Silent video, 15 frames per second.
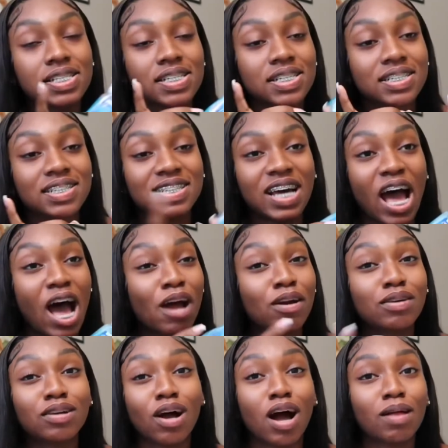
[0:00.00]
I
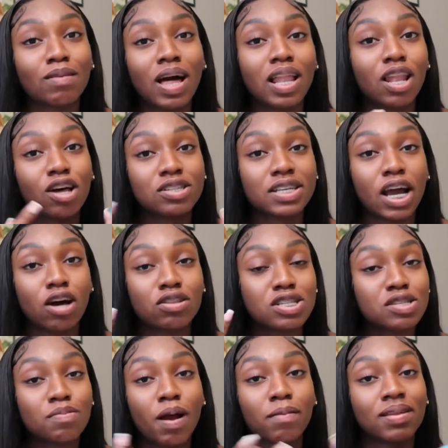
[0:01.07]
don't know, I lost count. This
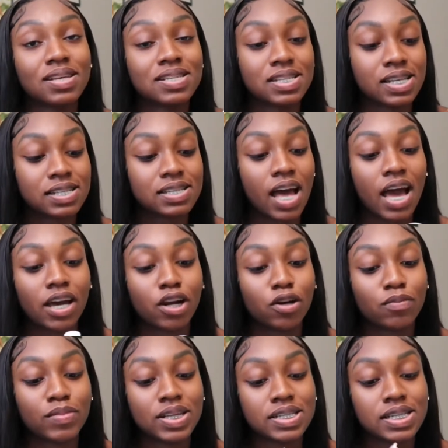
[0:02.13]
is probably the 6th
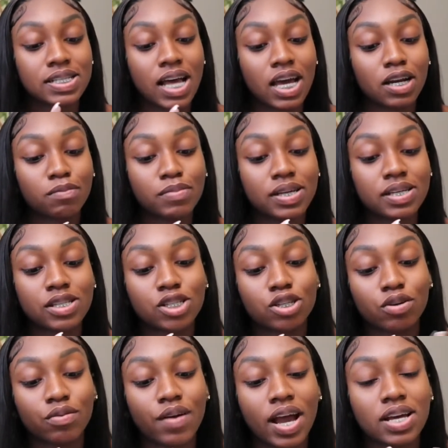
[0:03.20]
item. The 6th item is
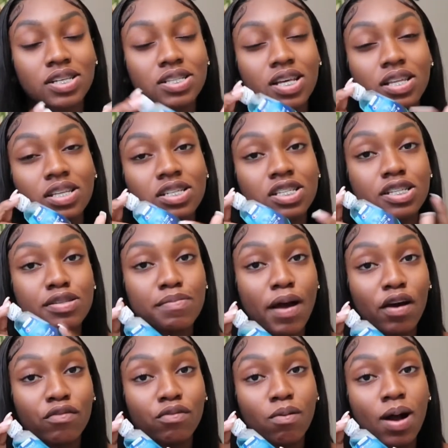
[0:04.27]
Crest, and this is
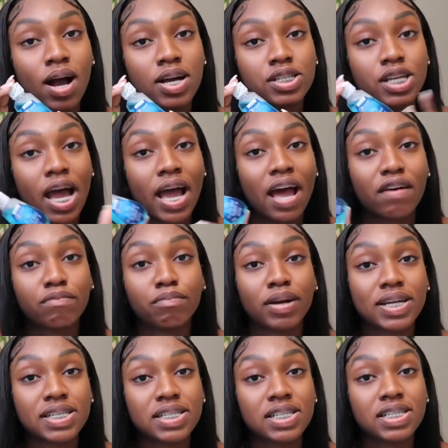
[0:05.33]
mouthwash. I have
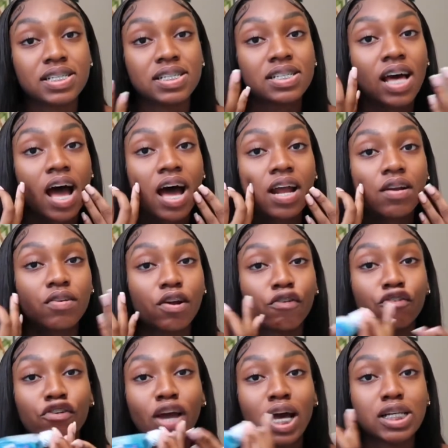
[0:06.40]
braces. I don't know if
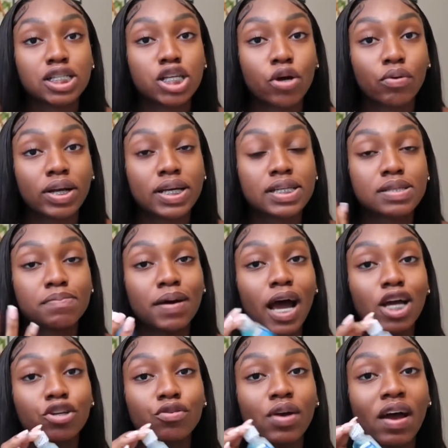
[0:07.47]
you guys noticed, but
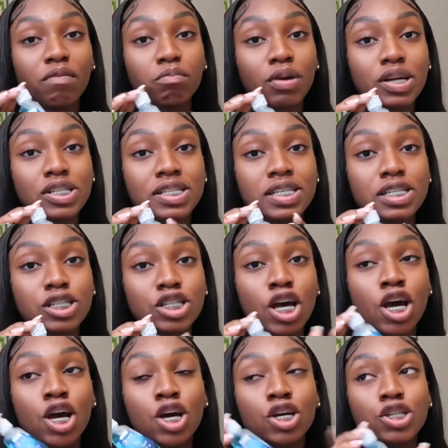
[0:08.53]
I do have braces,
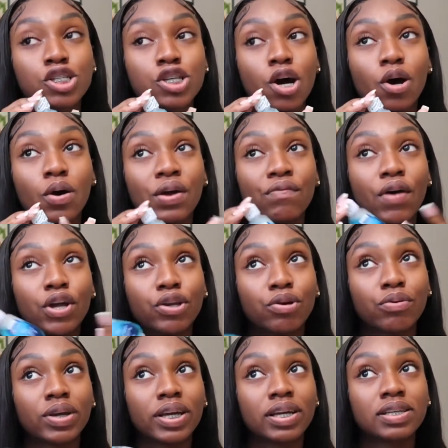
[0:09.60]
so if I do
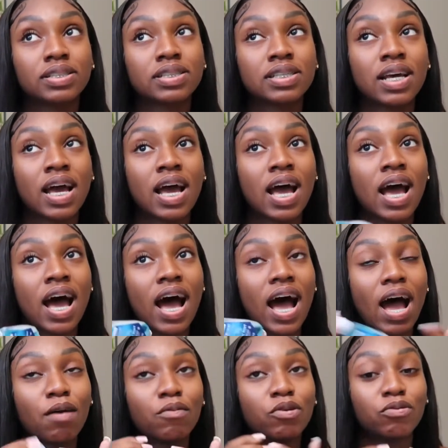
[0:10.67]
eat,
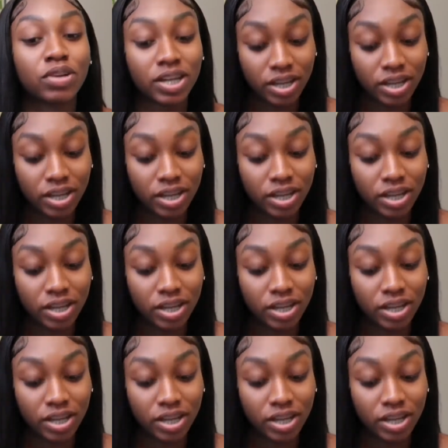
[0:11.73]
I will